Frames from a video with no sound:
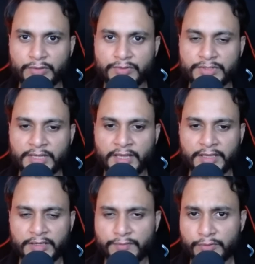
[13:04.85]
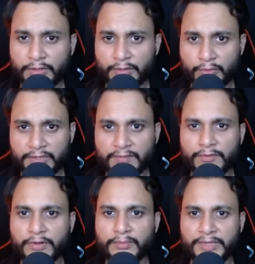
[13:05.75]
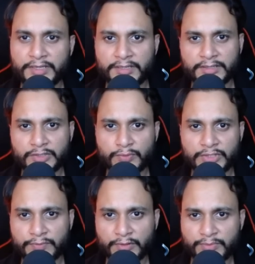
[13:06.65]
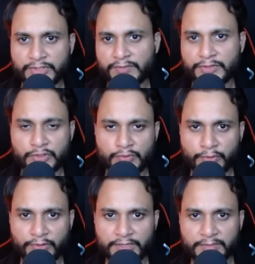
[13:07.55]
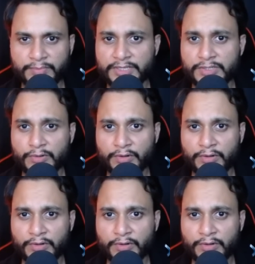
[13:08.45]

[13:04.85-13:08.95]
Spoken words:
Dose. If you are looking for making a switch from service to product based,